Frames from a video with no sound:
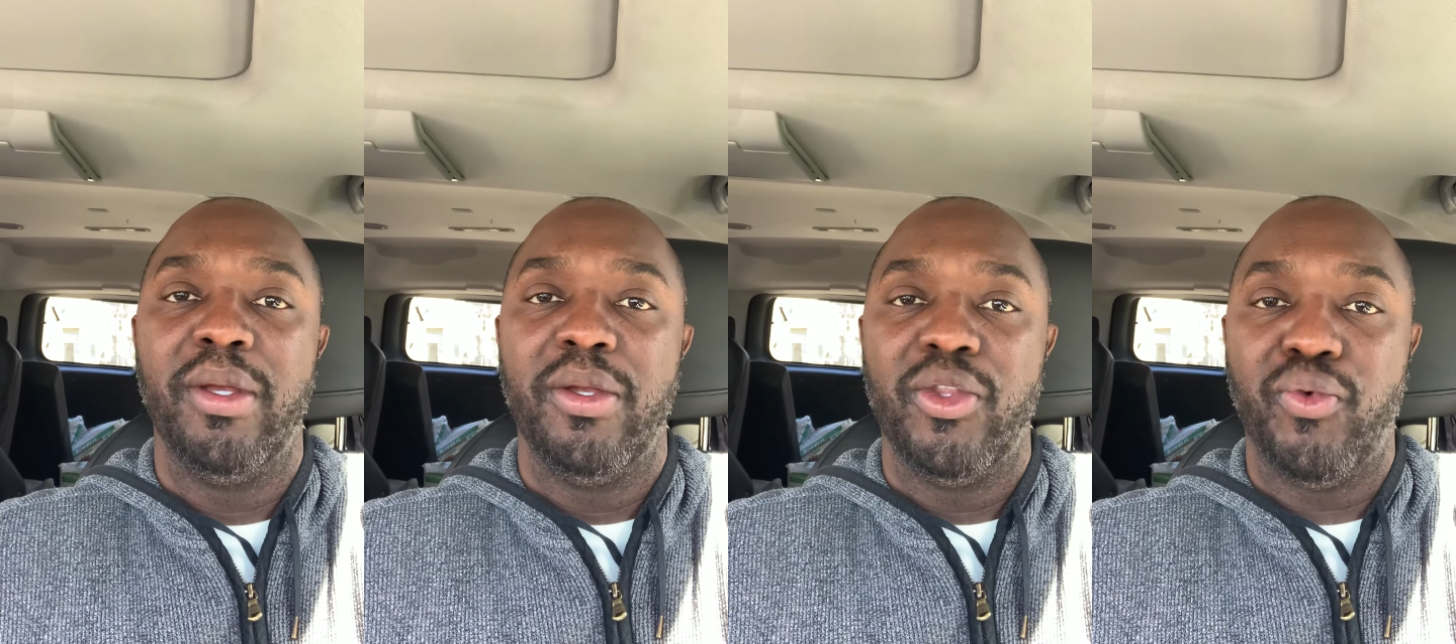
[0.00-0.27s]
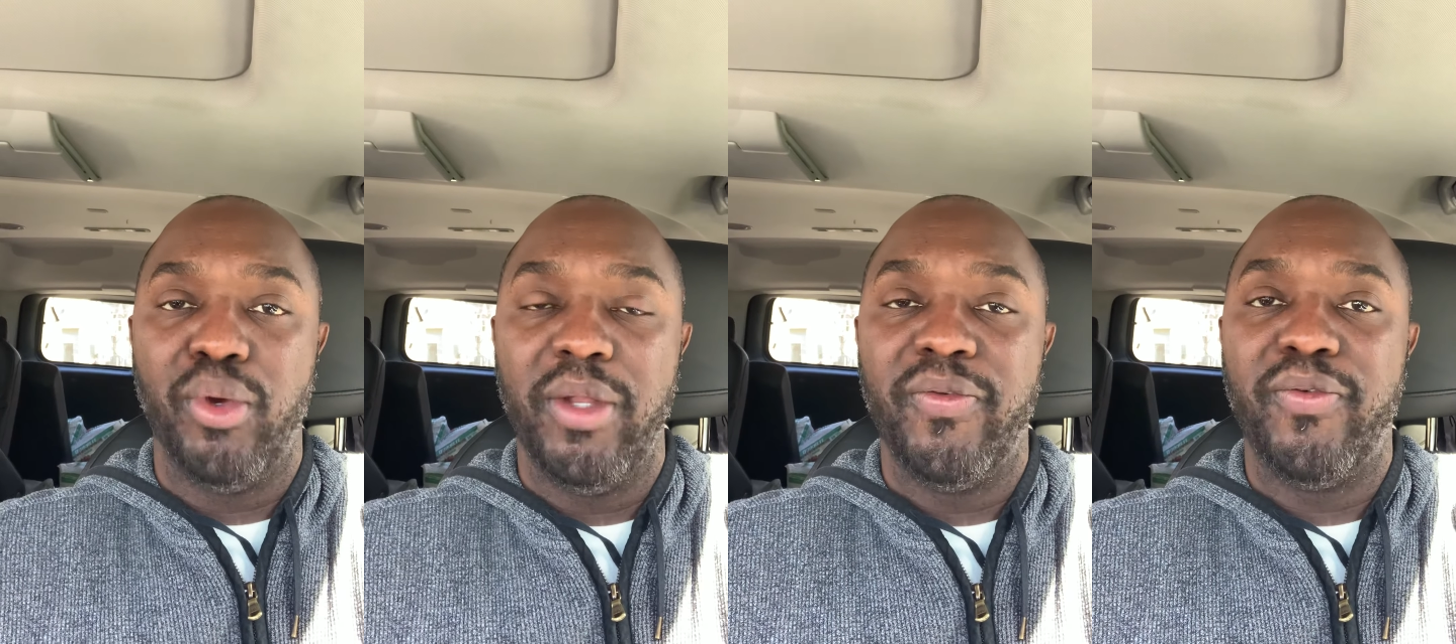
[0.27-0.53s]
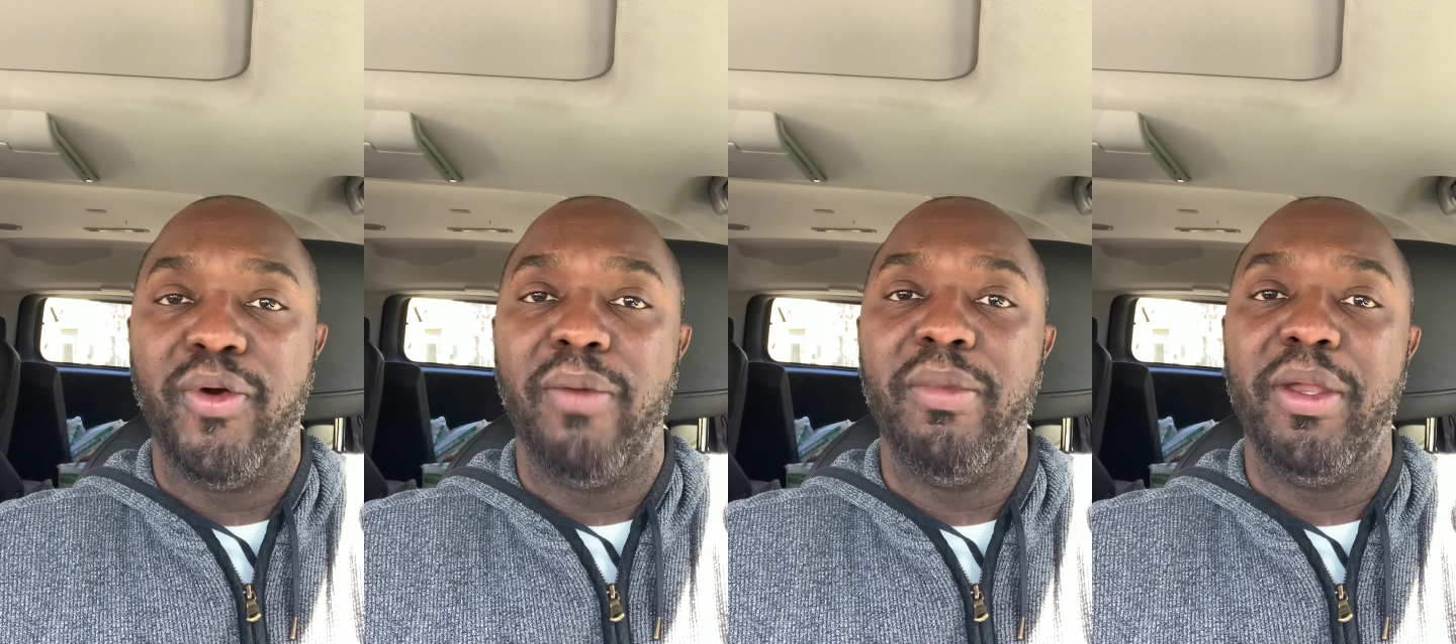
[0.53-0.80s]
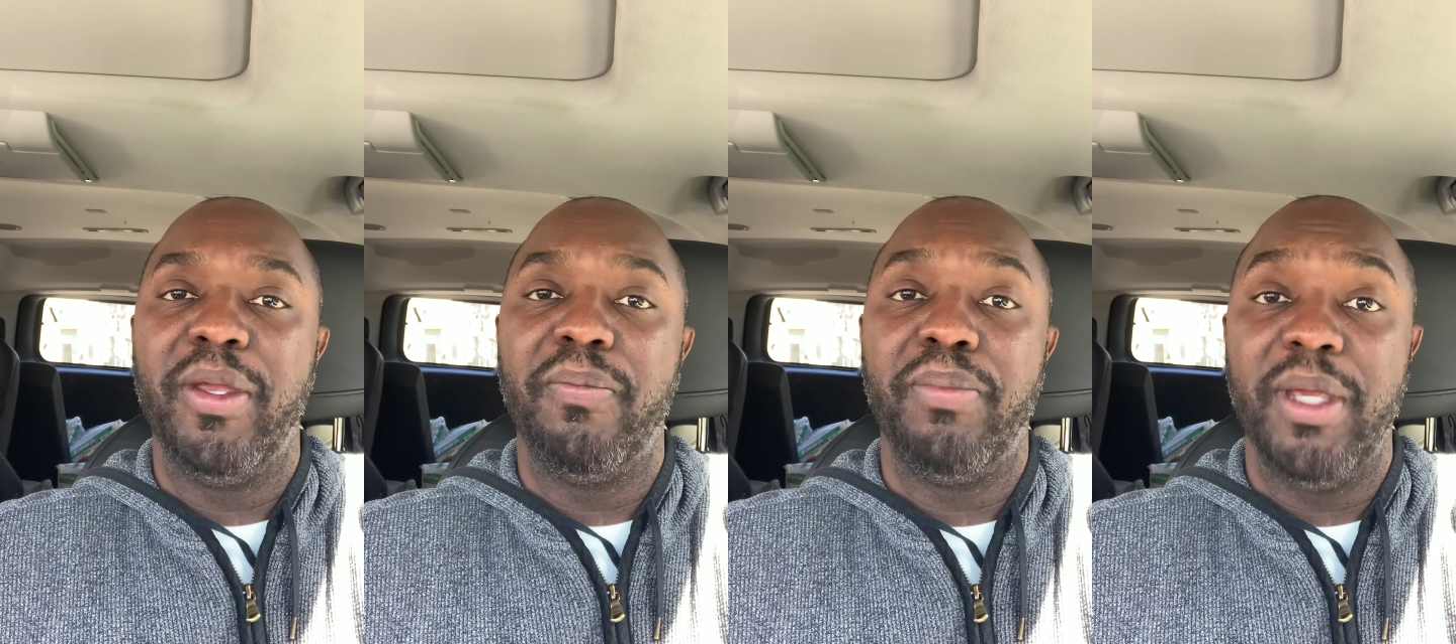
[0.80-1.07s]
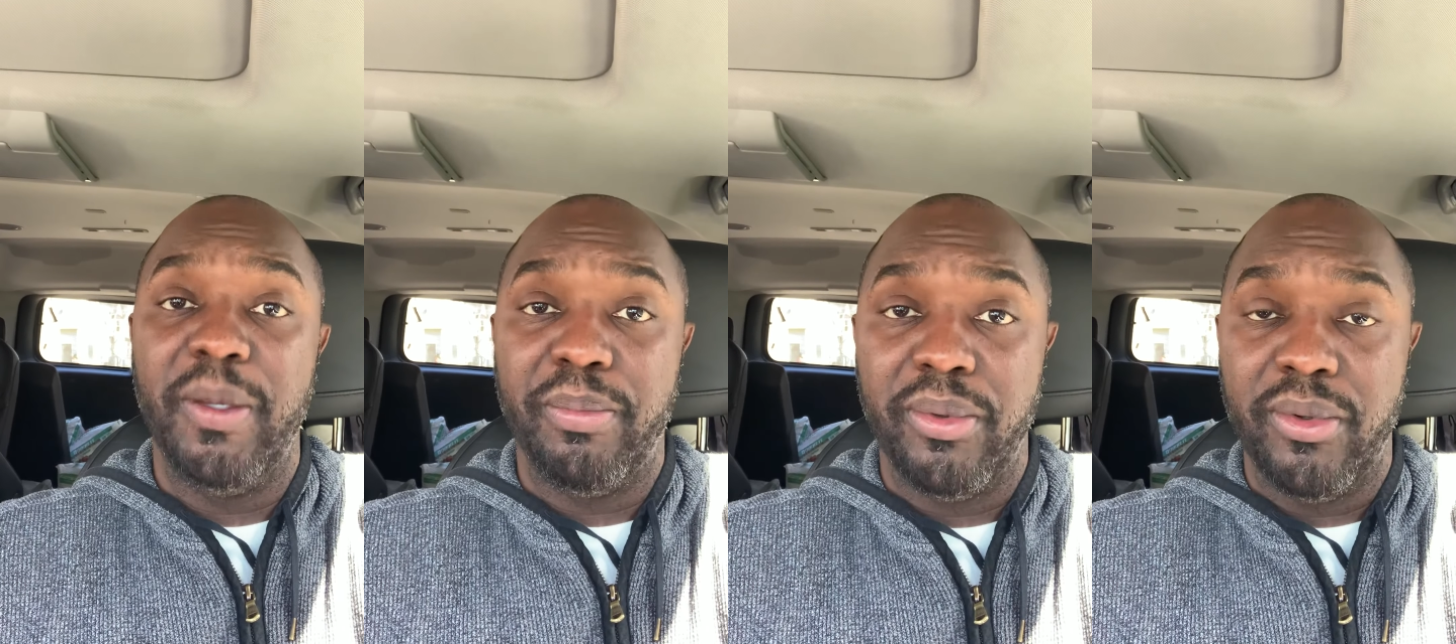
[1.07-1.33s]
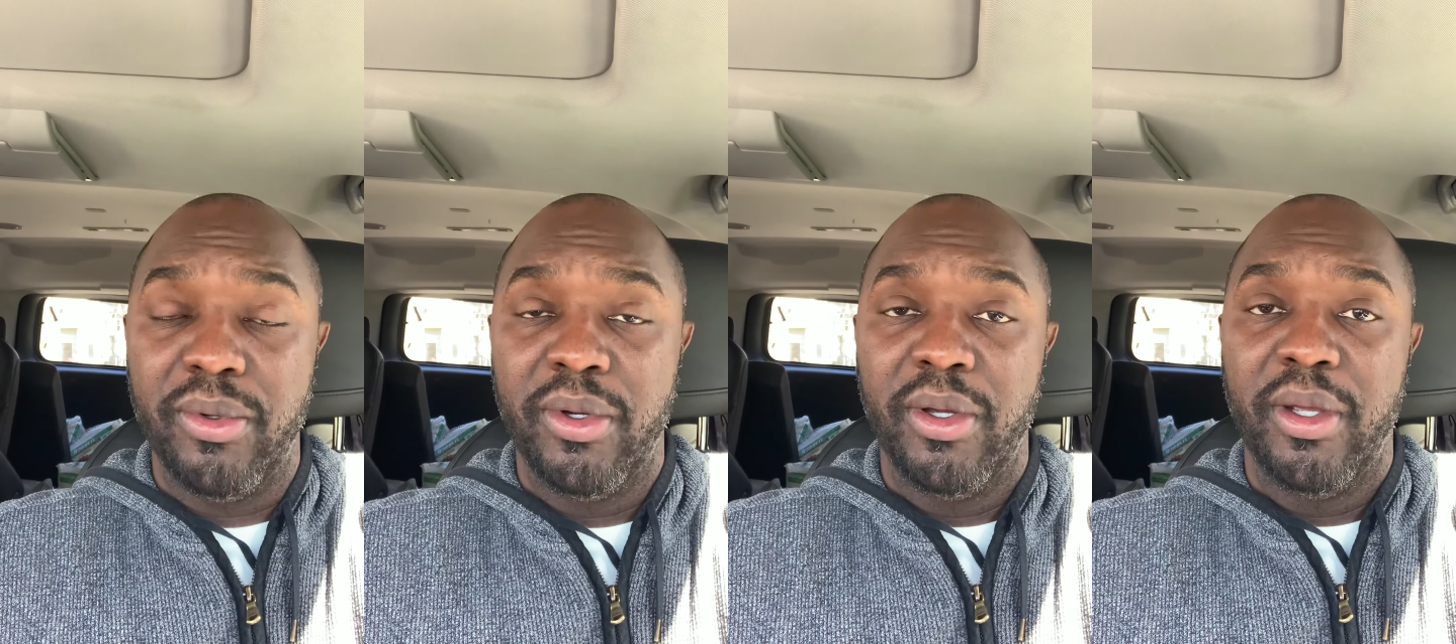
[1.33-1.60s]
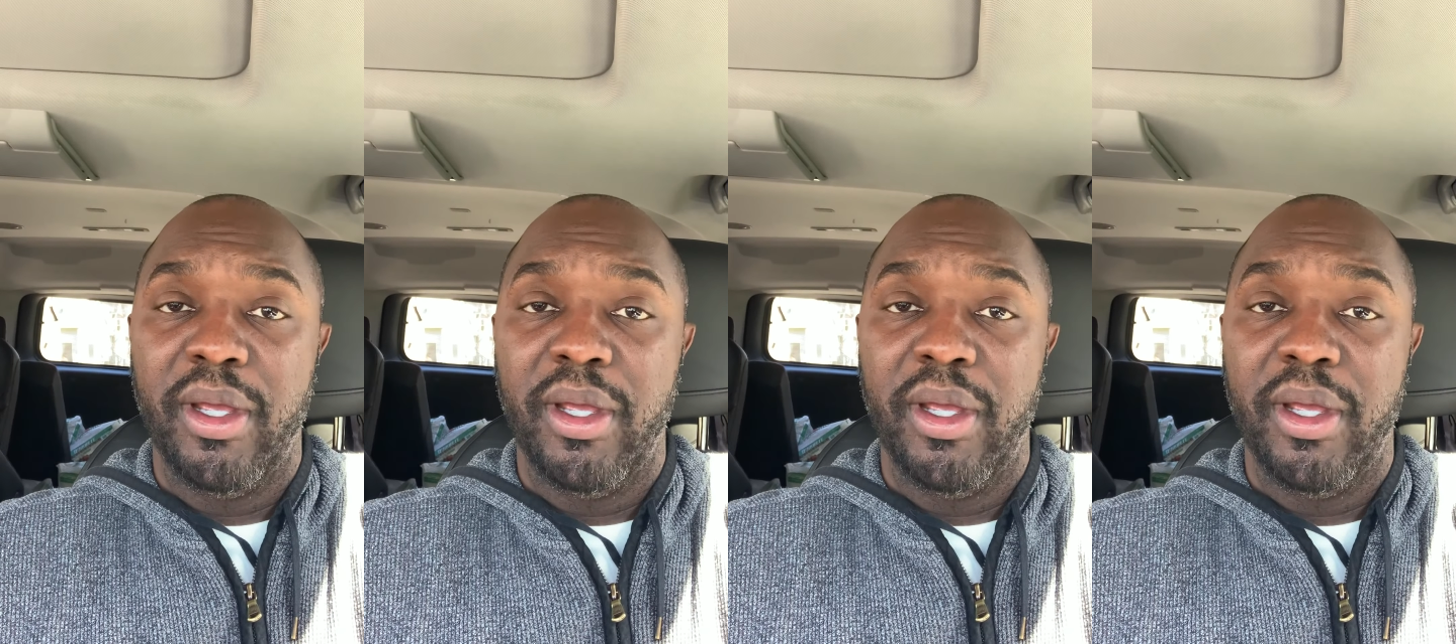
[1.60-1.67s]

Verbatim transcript: 24 million people